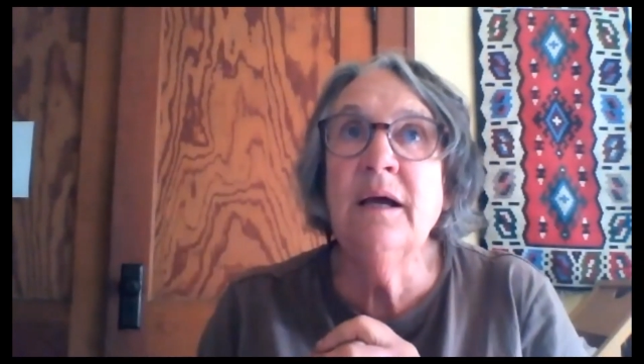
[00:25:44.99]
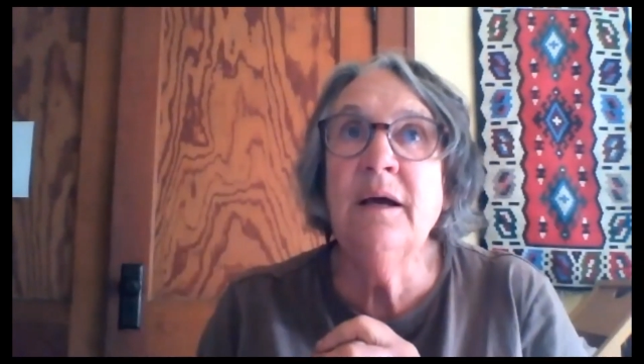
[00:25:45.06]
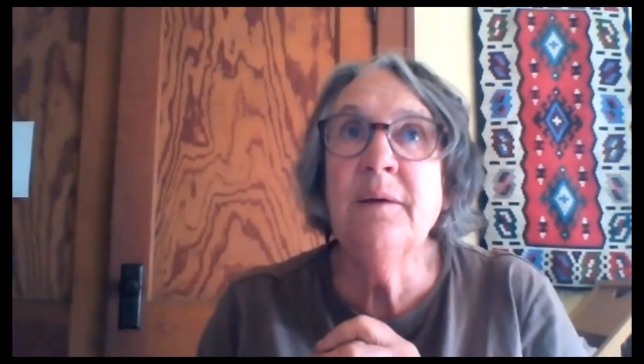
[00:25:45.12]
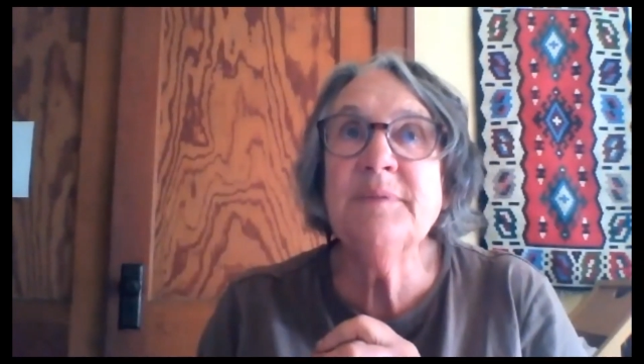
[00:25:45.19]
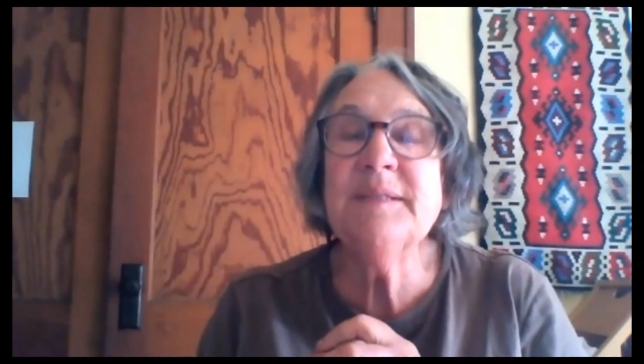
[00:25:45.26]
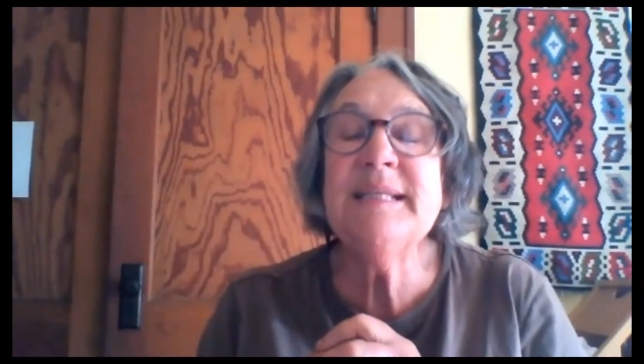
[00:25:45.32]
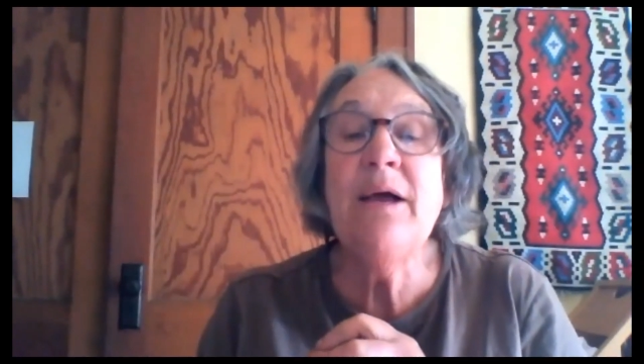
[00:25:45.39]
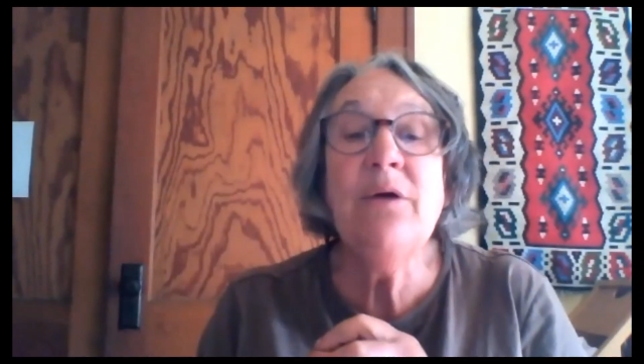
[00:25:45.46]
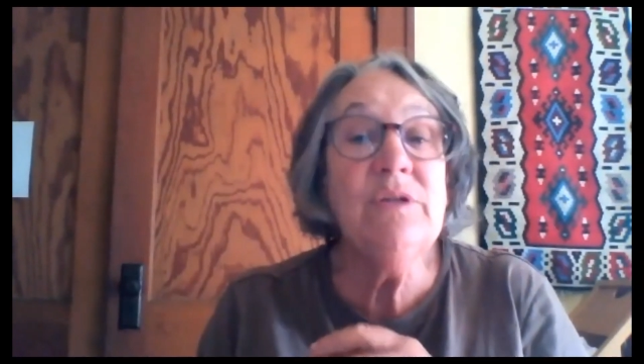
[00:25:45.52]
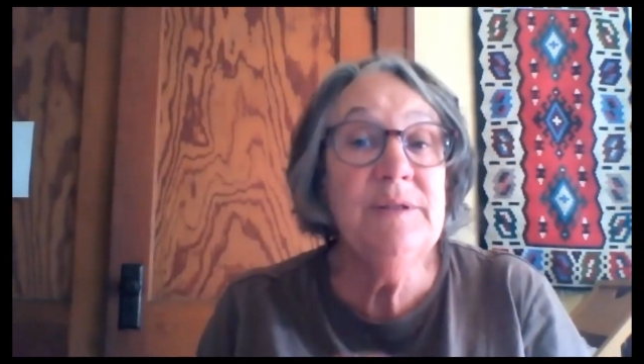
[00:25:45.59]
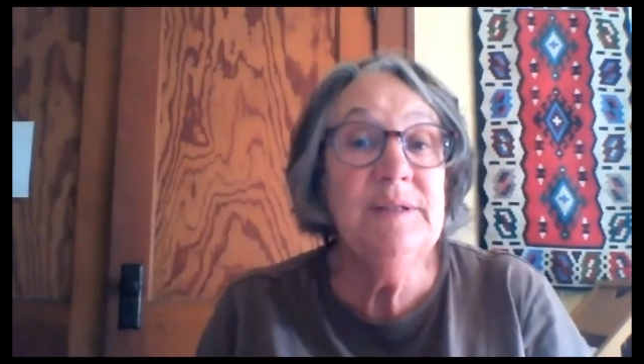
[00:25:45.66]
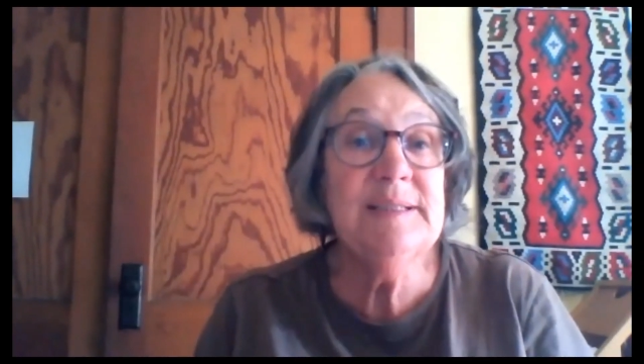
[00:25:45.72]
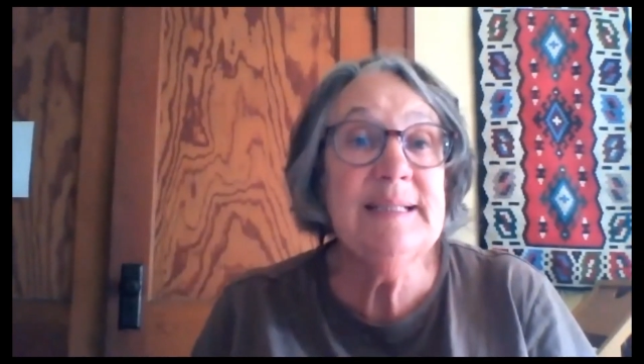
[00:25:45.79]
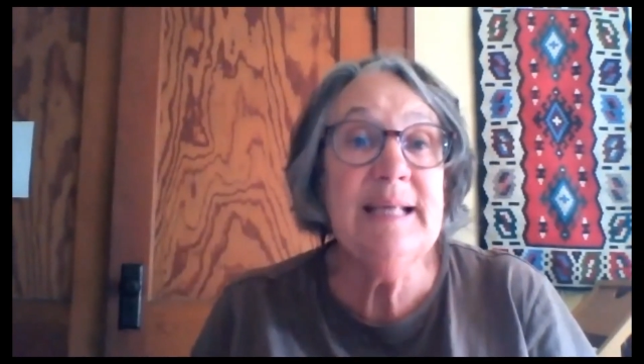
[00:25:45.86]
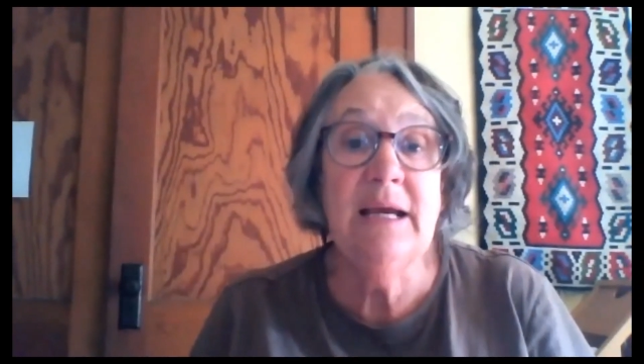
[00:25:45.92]
sounded the
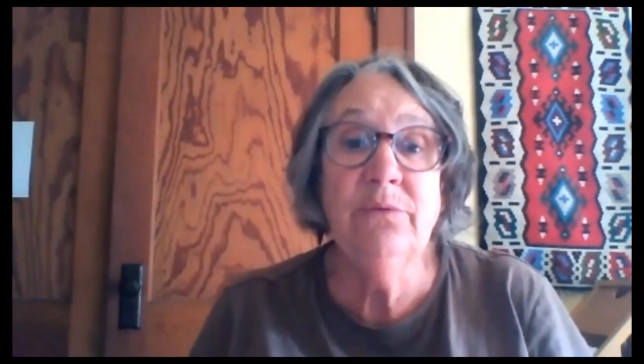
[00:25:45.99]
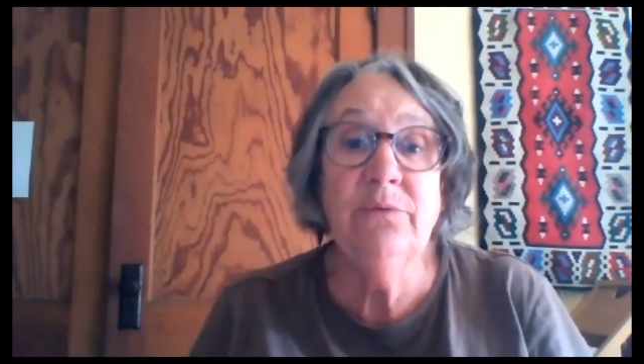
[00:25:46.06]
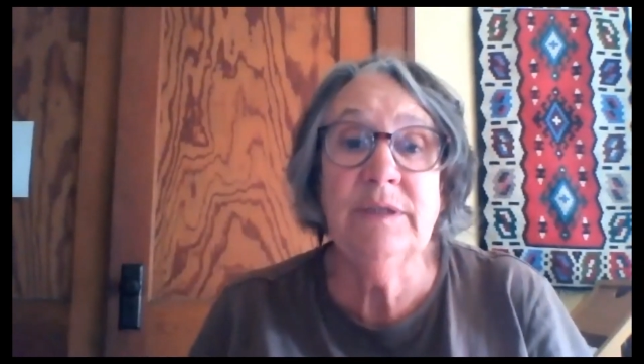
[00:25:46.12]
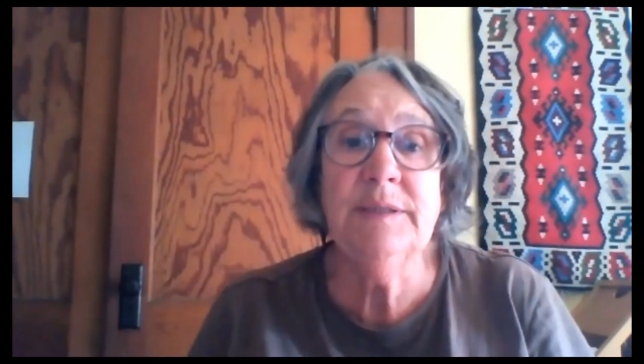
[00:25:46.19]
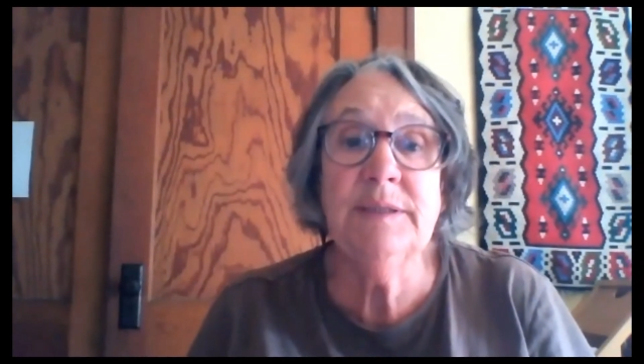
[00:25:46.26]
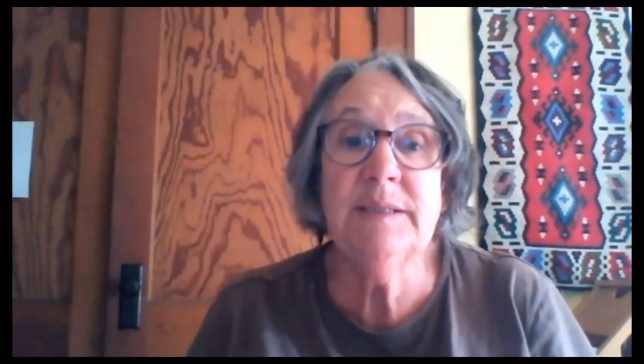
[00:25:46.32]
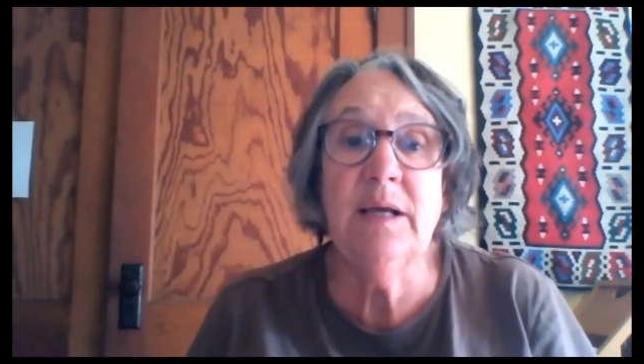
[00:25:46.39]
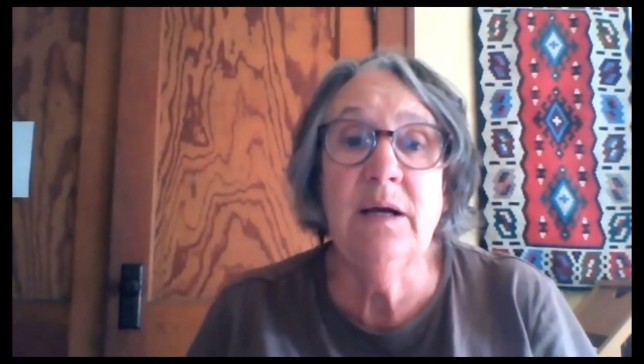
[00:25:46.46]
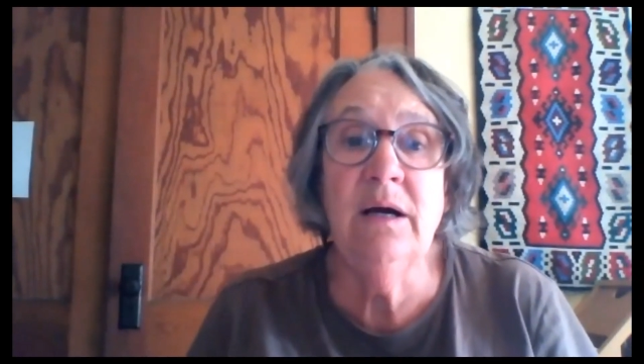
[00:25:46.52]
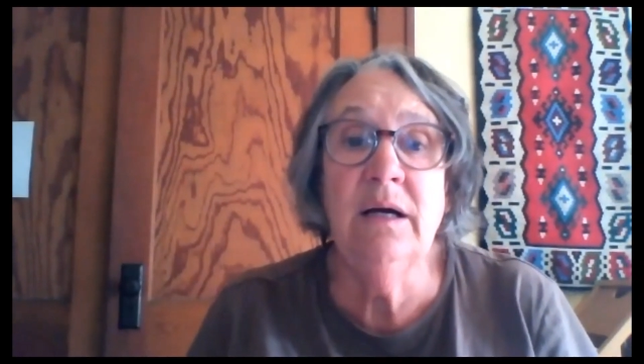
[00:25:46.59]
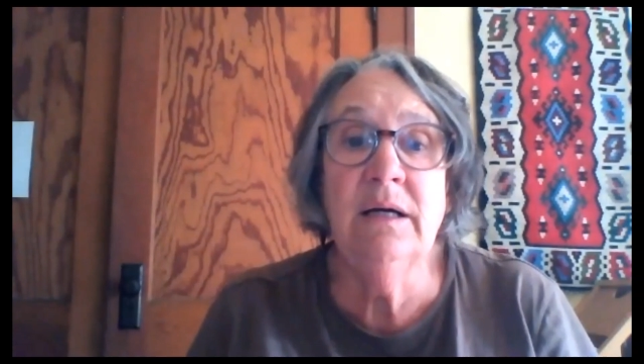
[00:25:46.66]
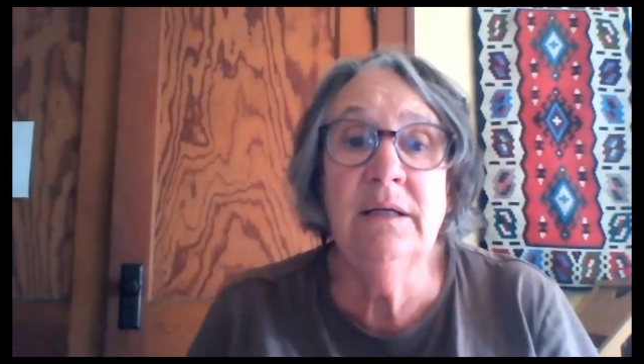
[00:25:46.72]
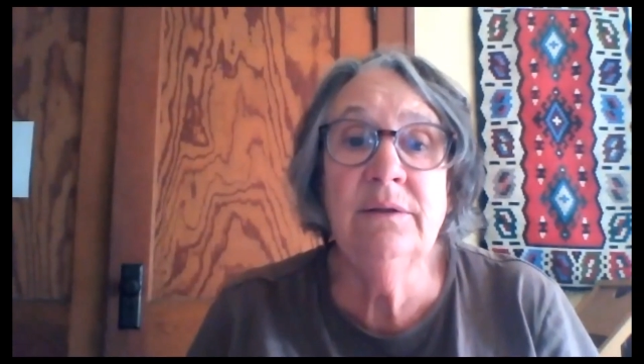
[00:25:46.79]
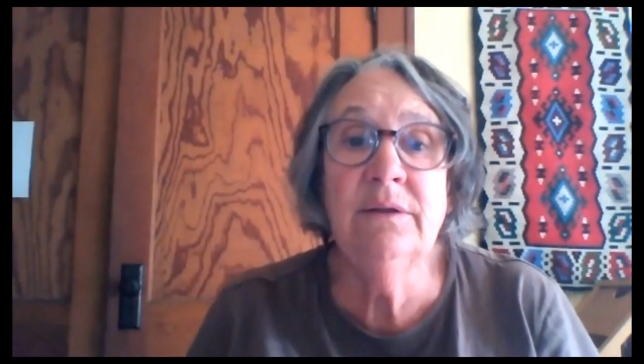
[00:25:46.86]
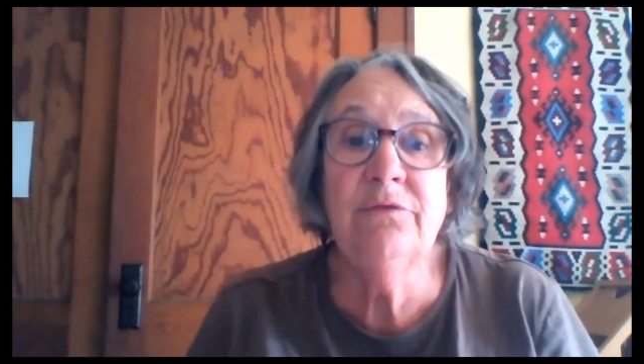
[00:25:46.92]
sirens
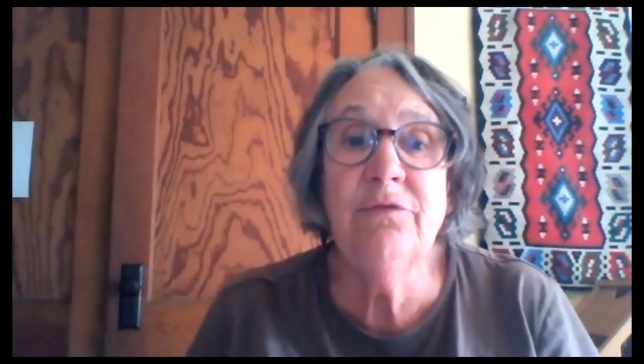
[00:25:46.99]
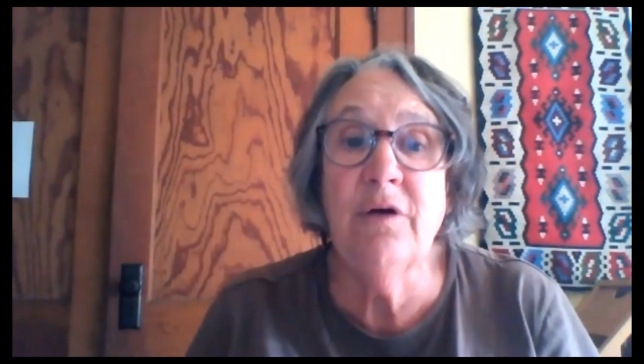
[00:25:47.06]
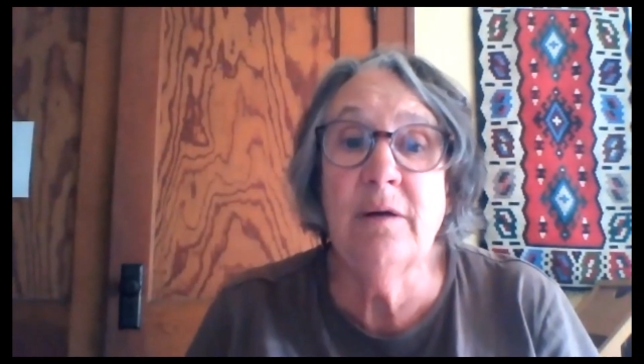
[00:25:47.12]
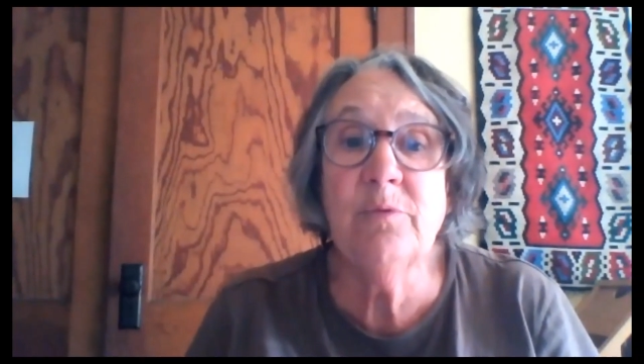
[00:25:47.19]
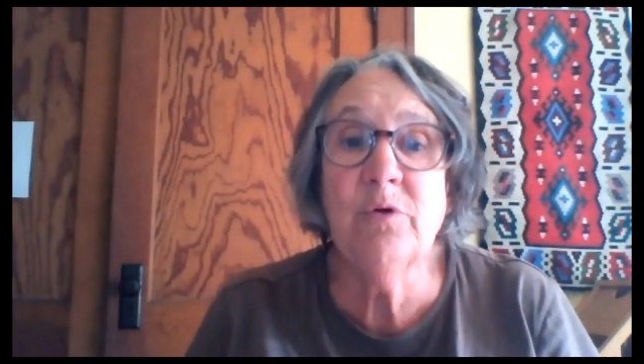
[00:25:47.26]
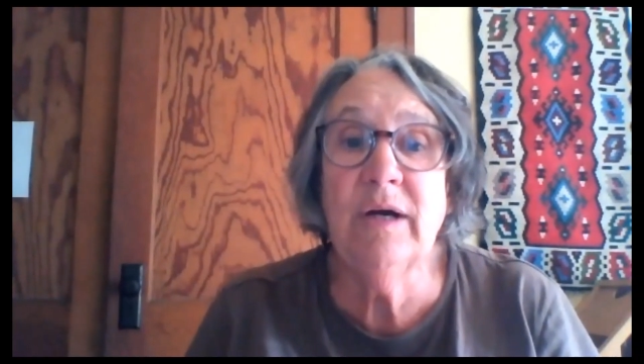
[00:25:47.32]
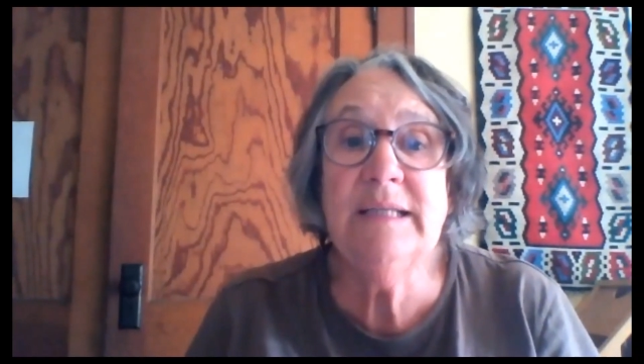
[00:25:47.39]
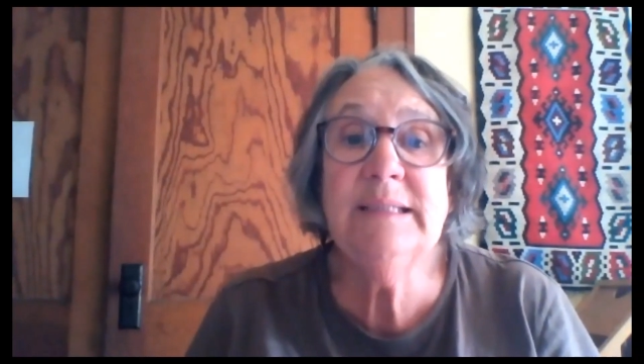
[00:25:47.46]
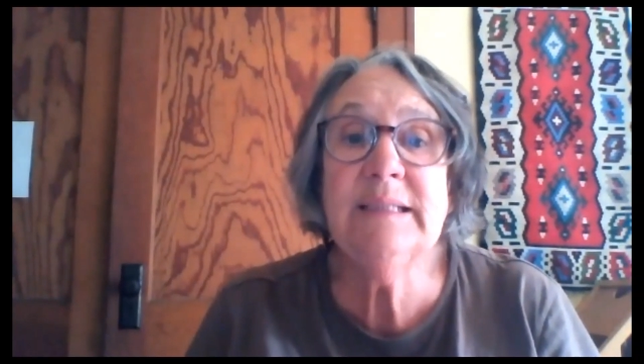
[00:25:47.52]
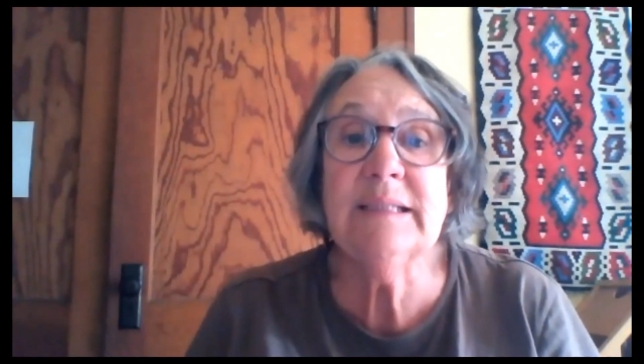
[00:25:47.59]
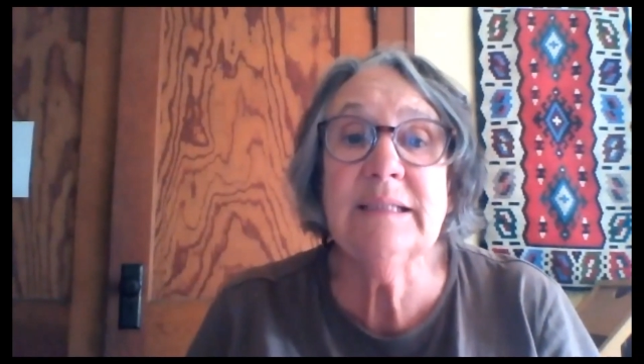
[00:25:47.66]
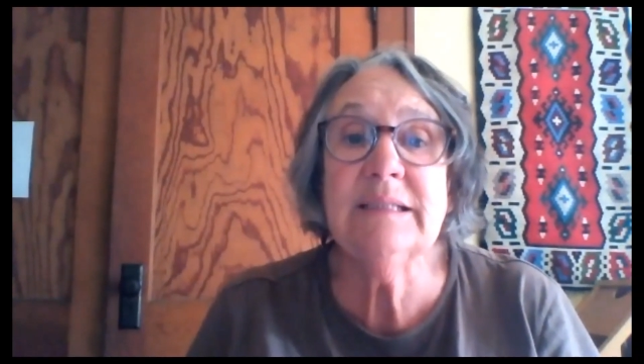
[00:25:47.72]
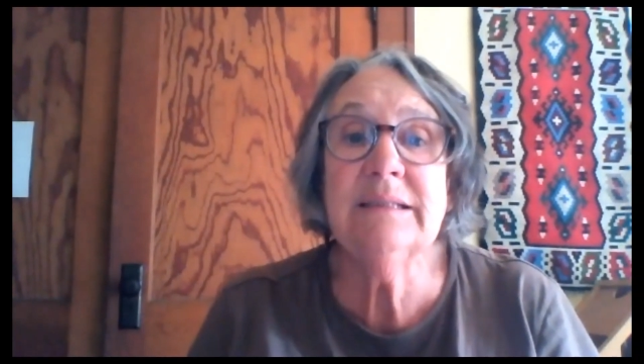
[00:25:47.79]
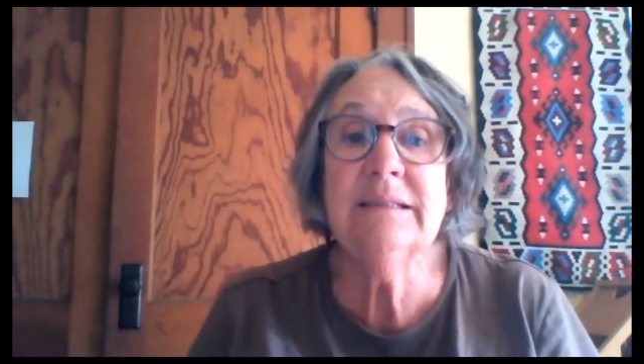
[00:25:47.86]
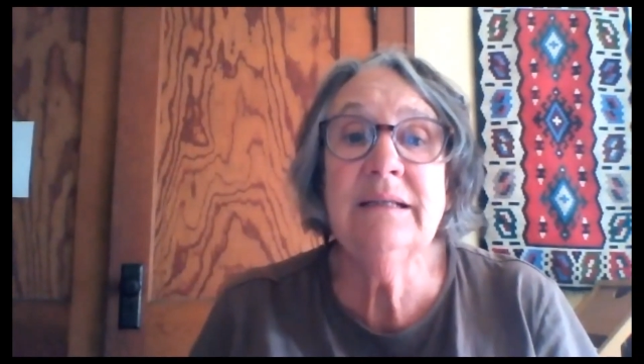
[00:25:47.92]
on the farm
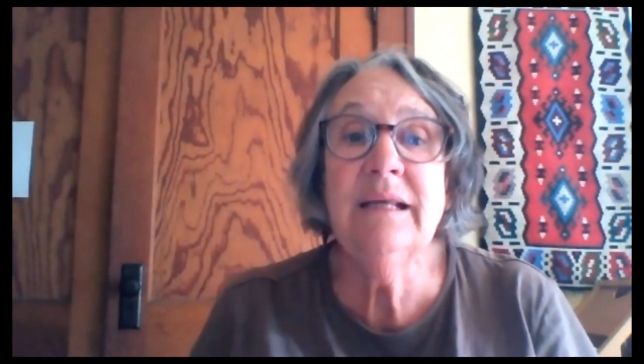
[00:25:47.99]
crisis